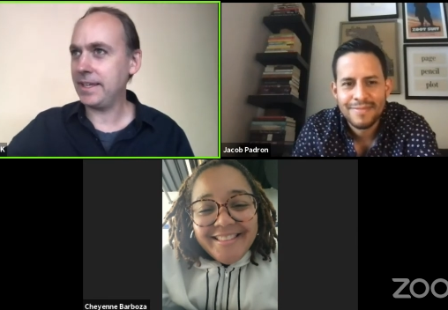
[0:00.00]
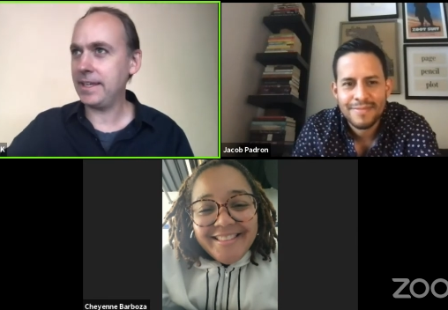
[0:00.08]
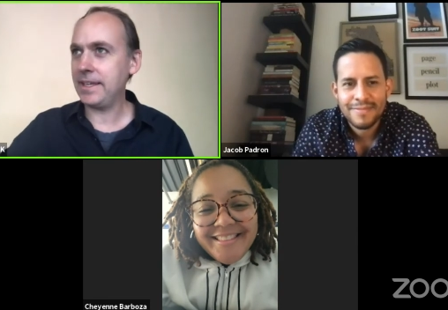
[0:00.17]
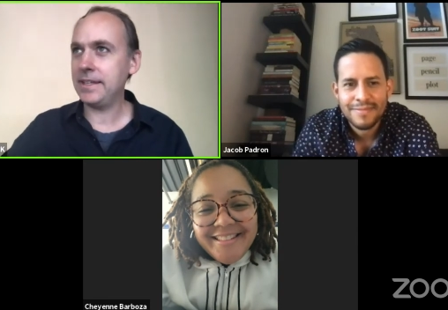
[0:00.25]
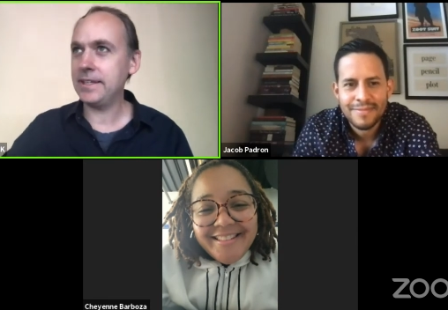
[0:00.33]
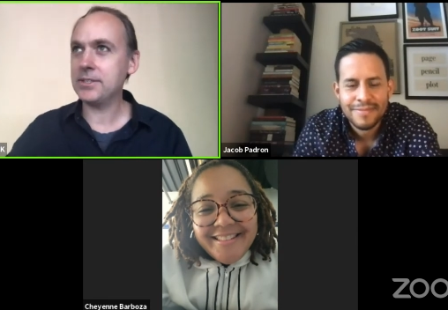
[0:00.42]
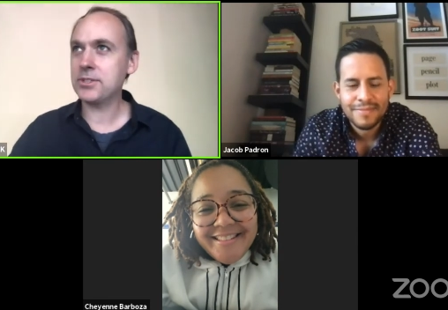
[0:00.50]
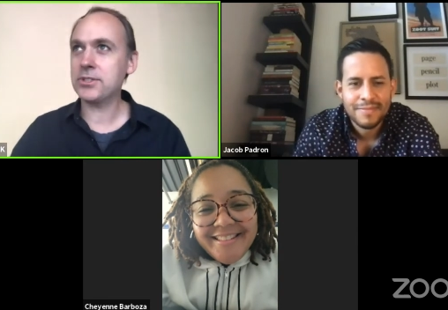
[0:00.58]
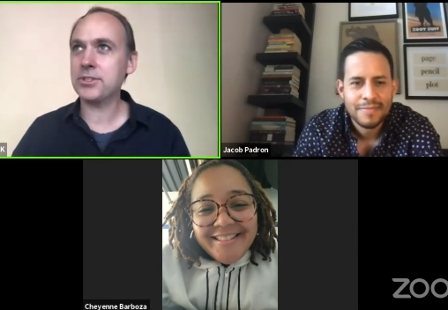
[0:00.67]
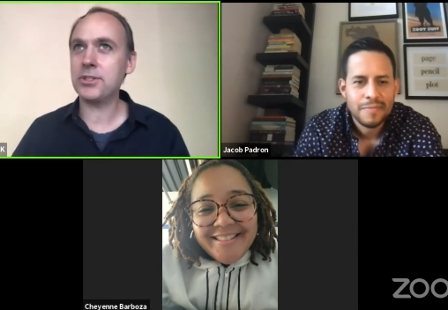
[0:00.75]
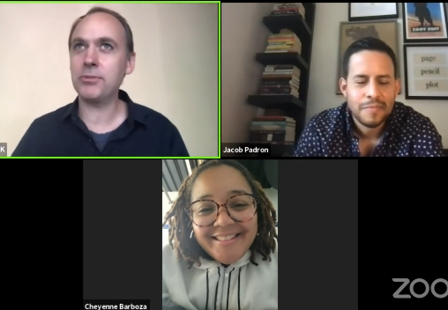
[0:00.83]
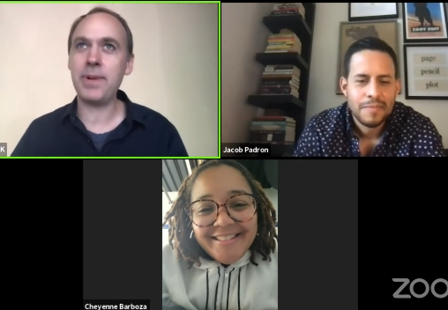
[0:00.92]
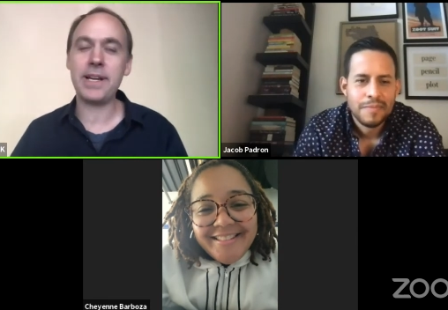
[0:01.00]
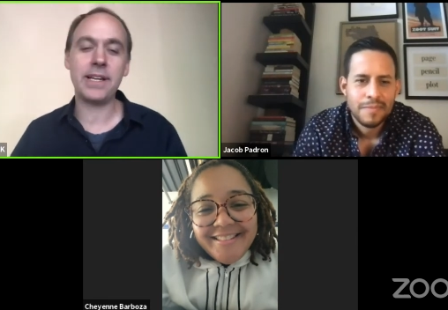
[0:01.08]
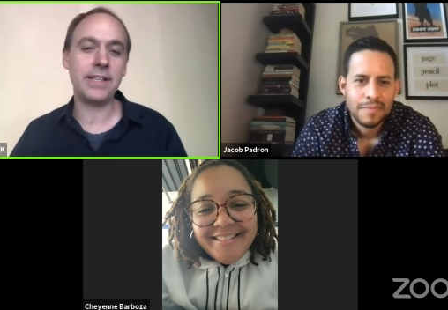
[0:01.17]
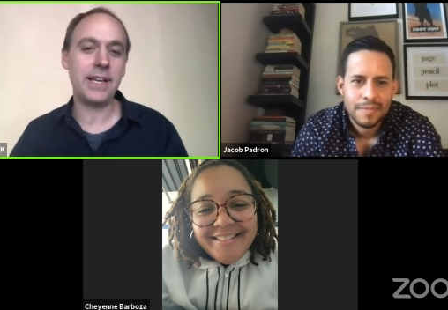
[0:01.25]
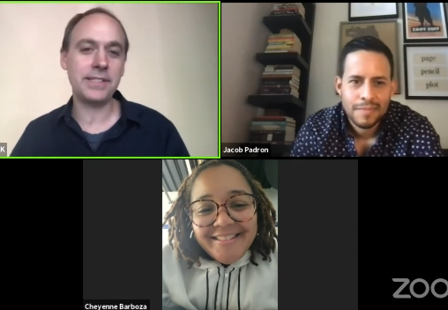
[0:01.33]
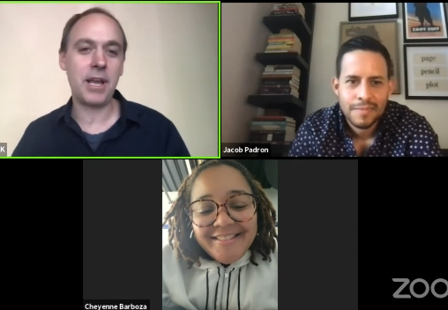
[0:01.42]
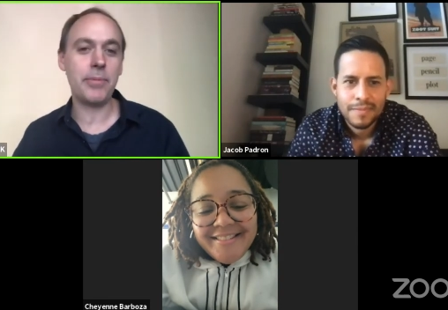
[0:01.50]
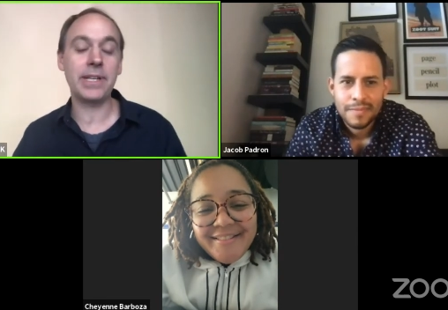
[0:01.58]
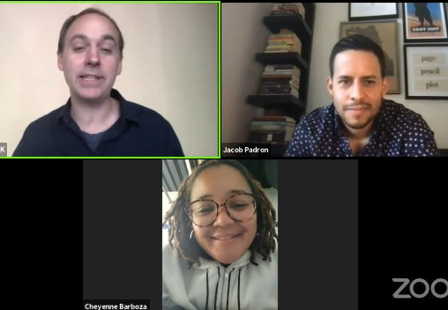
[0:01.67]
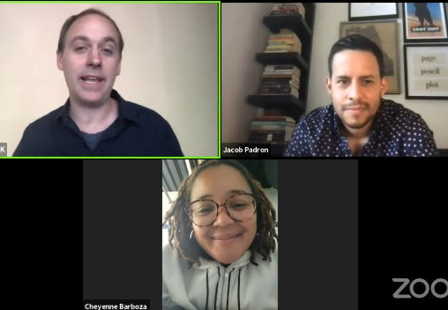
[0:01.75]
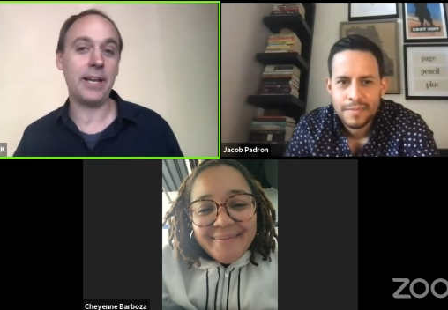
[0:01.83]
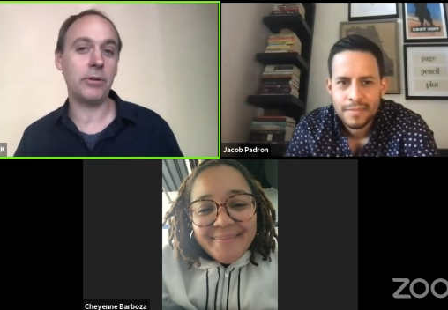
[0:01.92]
Speaker 1: is to recognize how many
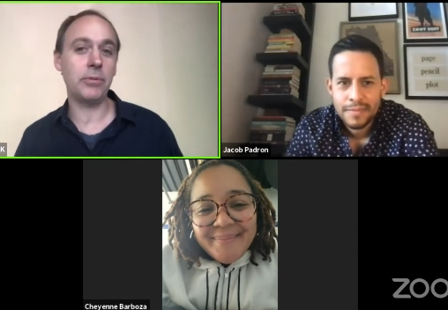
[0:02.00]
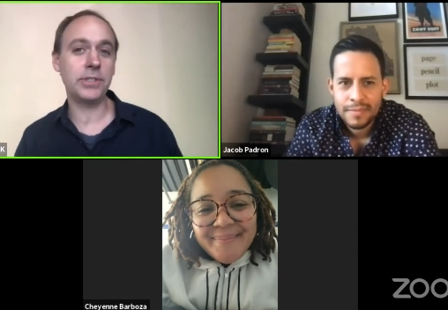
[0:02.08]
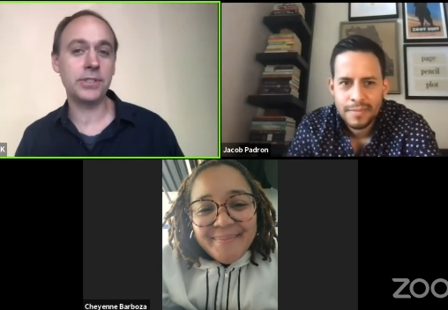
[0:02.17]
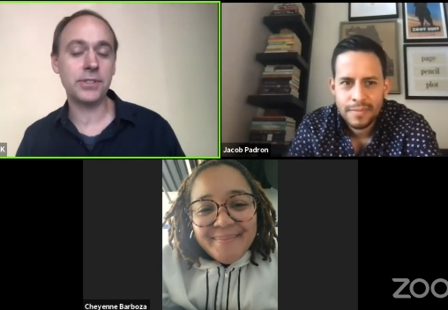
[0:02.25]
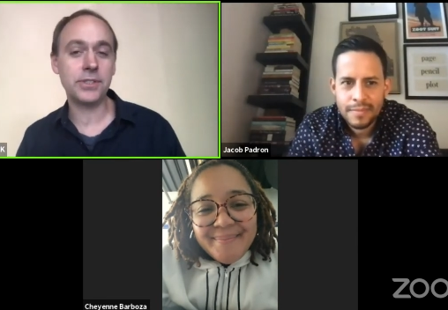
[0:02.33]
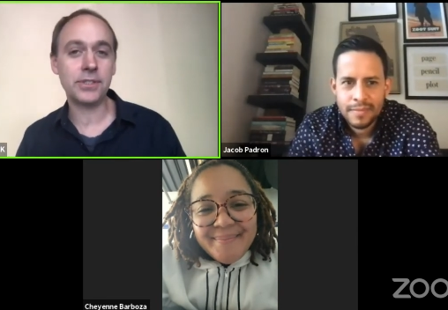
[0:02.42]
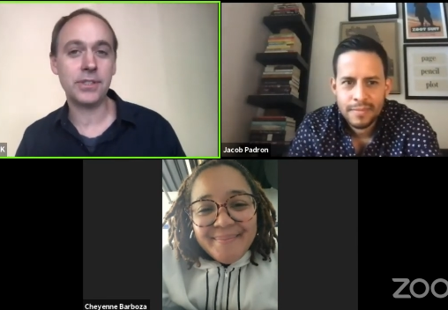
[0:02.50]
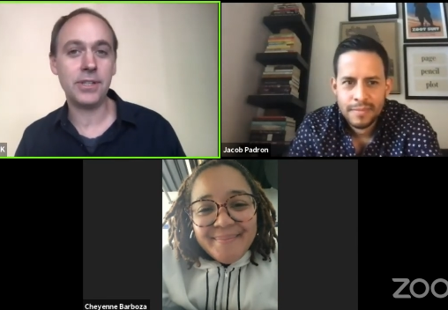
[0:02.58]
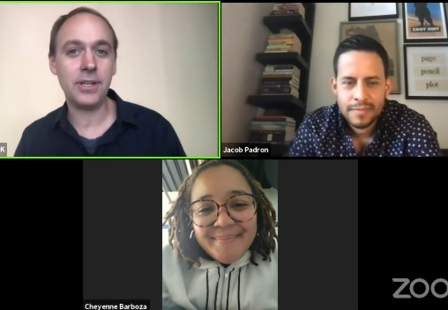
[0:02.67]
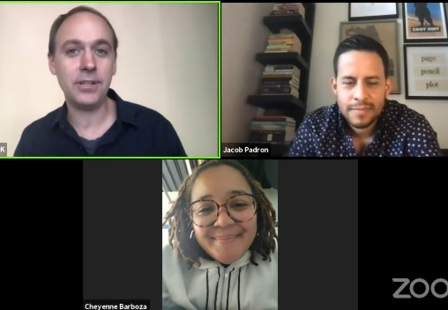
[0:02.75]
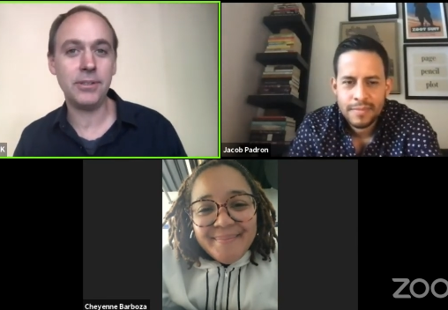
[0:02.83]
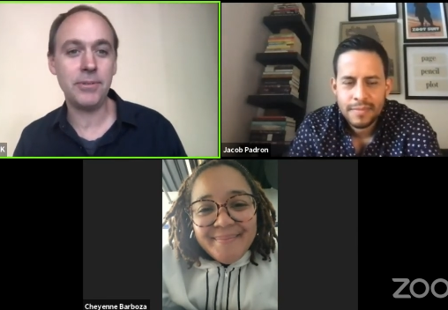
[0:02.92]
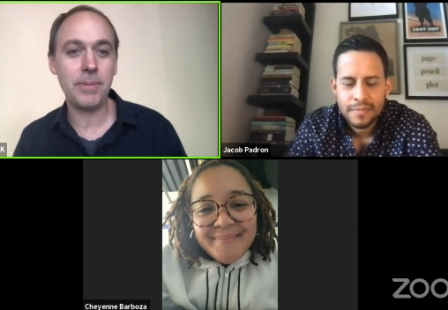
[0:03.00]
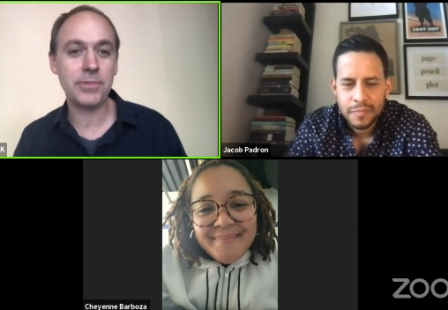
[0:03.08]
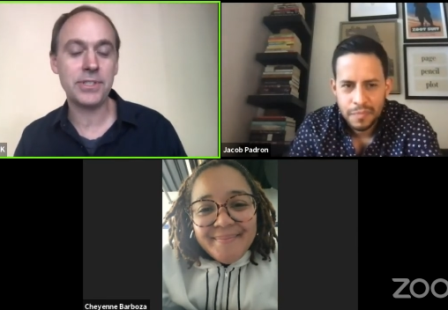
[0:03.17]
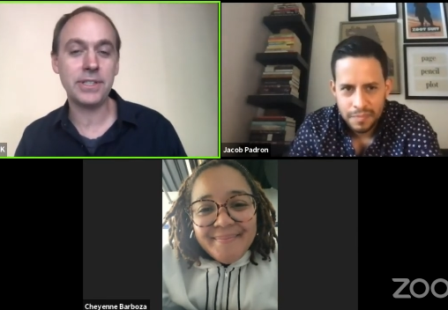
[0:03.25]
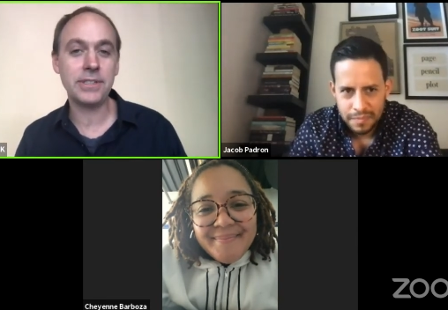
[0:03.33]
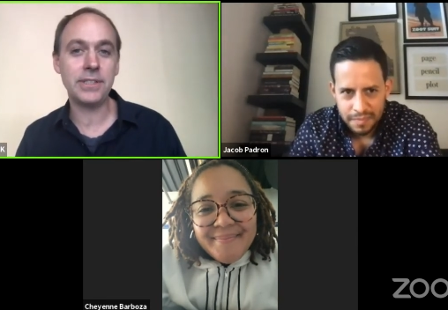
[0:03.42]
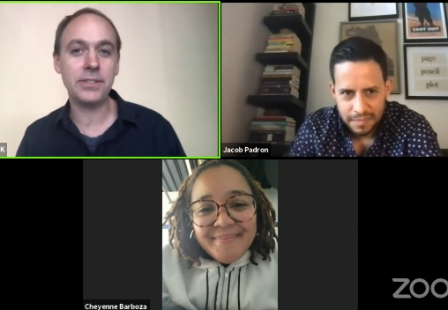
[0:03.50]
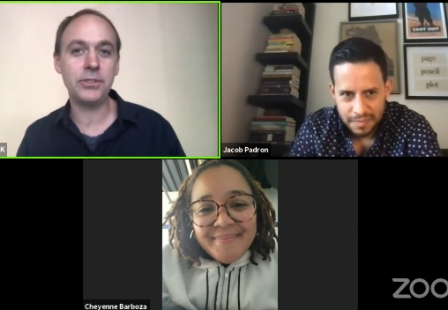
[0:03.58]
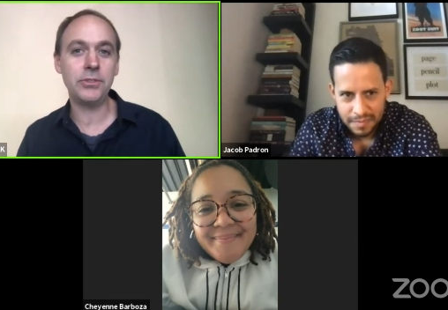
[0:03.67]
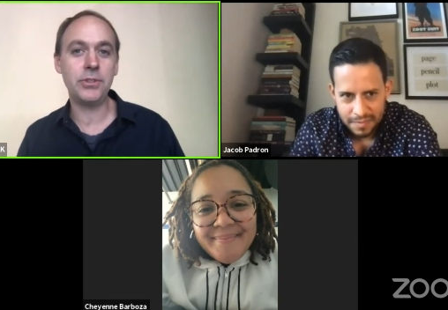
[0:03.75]
languages are represented in New